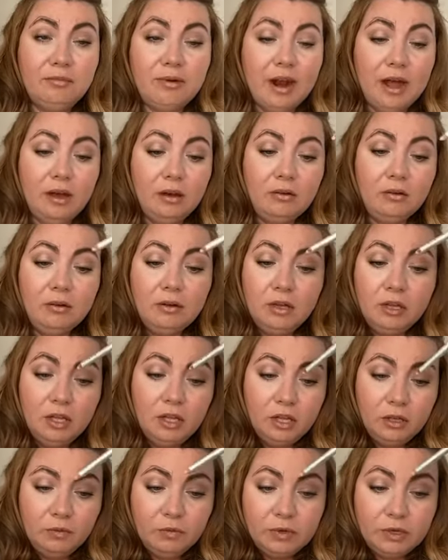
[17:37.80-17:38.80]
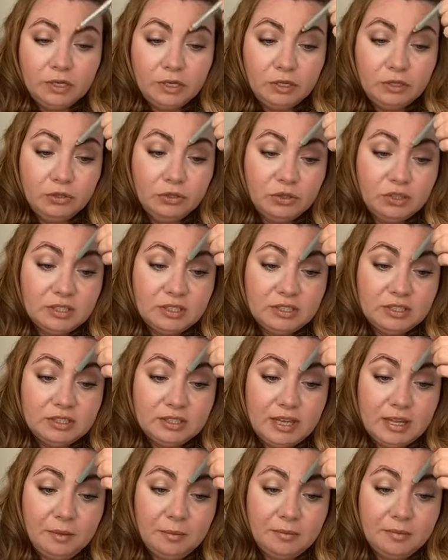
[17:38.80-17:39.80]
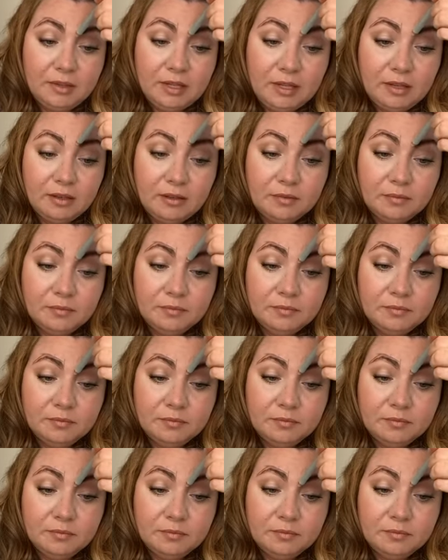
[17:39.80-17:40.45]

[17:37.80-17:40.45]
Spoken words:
brow, we're going to do the same thing.